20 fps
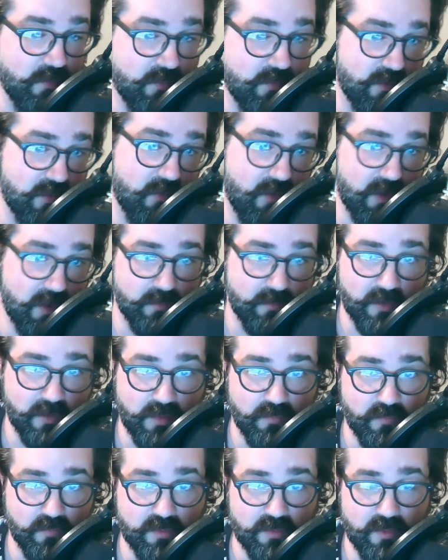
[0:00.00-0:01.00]
incredible i
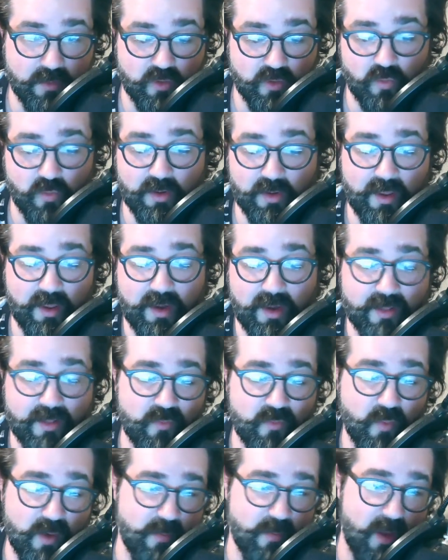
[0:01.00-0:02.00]
really enjoyed it and at
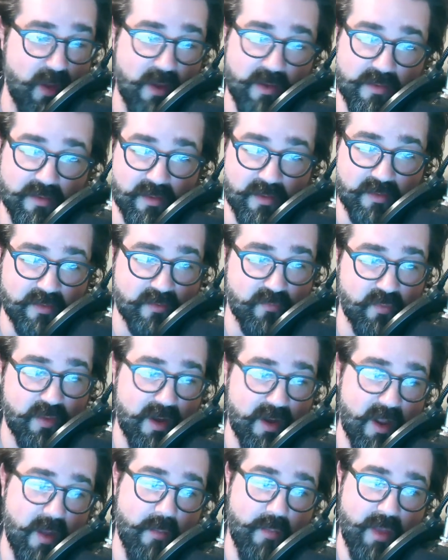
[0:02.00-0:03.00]
20 bucks like that's really
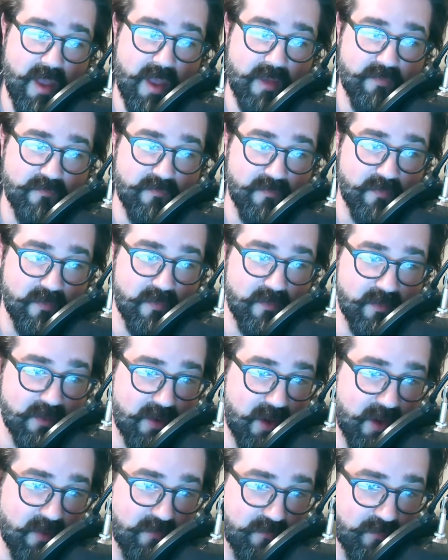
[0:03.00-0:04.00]
not bad for
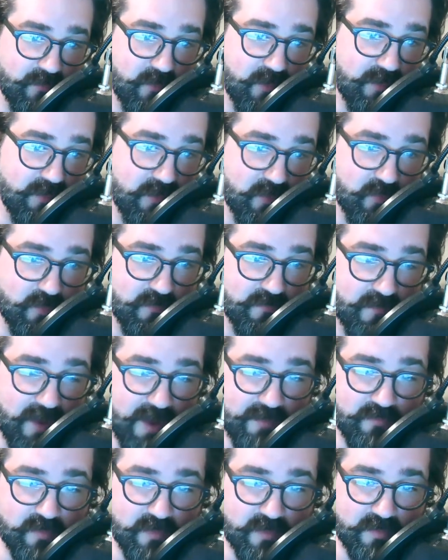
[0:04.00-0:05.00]
kind of one of these
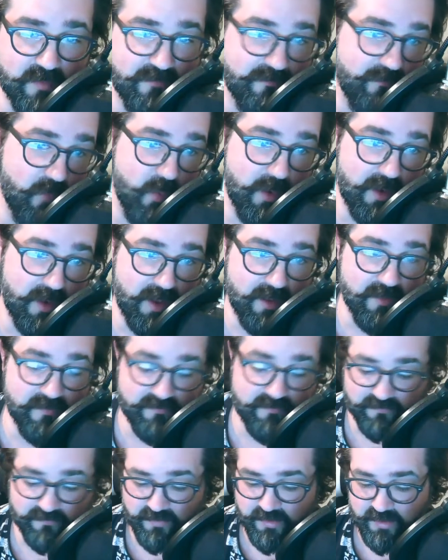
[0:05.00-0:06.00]
revival
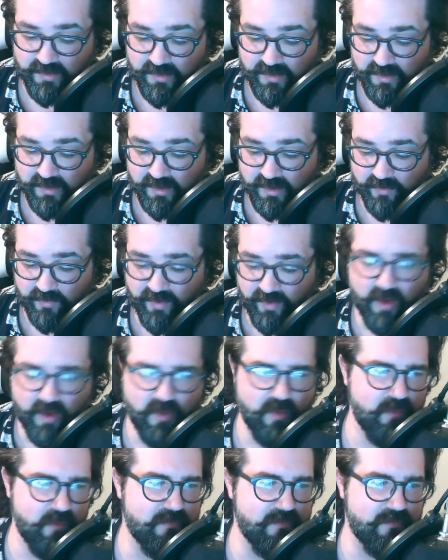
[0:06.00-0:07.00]
4ks um,
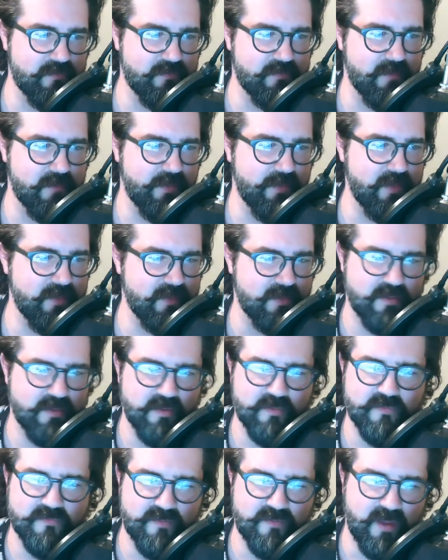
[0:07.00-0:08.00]
arrows i think this is
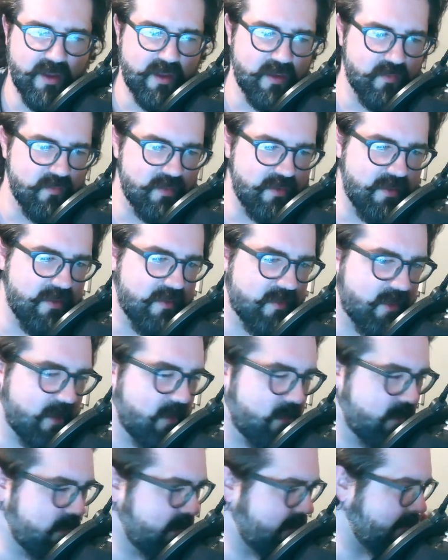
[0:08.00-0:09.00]
their second release i
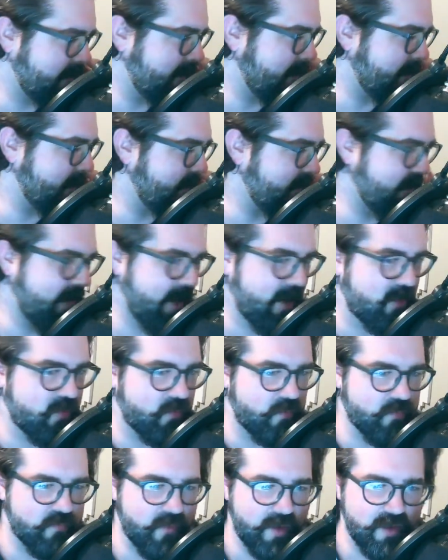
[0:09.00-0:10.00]
know they didn't do the
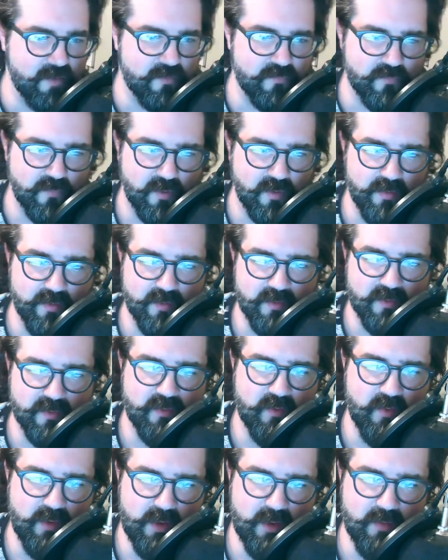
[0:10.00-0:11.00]
actual transfer on the
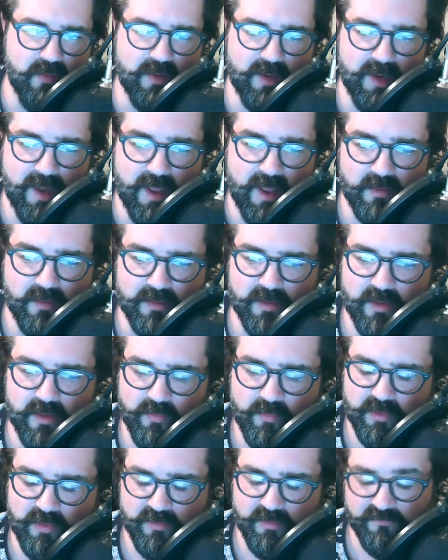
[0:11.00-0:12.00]
StudioCanal did i
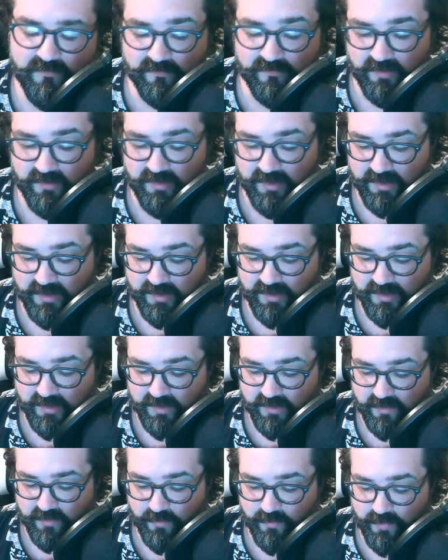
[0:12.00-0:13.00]
believe
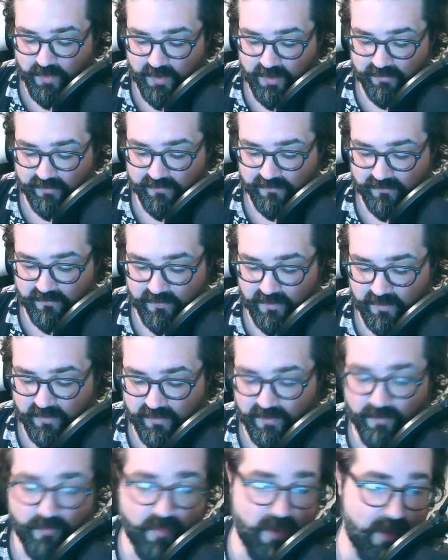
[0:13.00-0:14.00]
but uh,
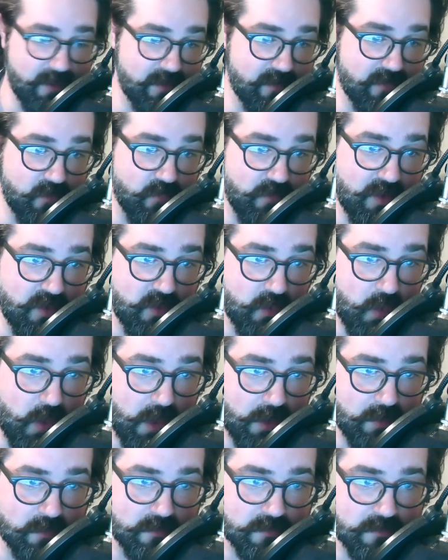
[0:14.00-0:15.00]
they brought it to region
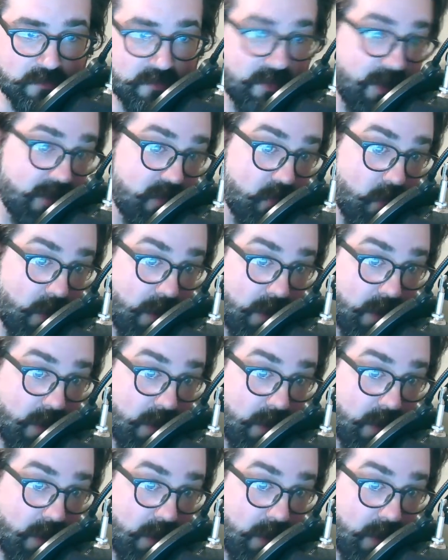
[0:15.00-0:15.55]
1 that's why i